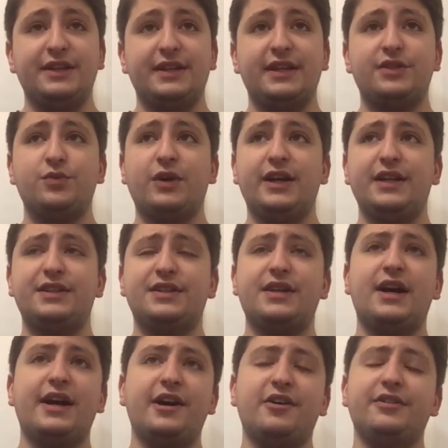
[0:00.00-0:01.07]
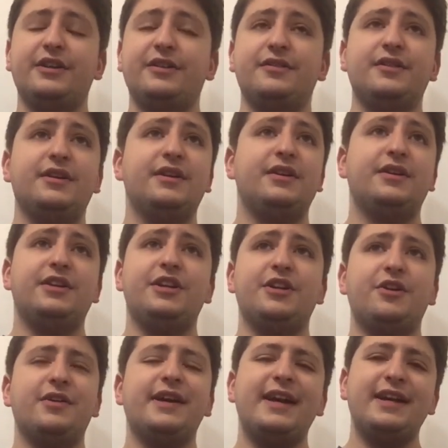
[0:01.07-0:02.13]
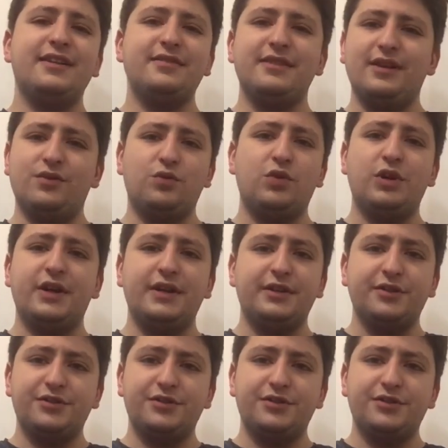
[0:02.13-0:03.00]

and that's why it's higher than 8 and 1.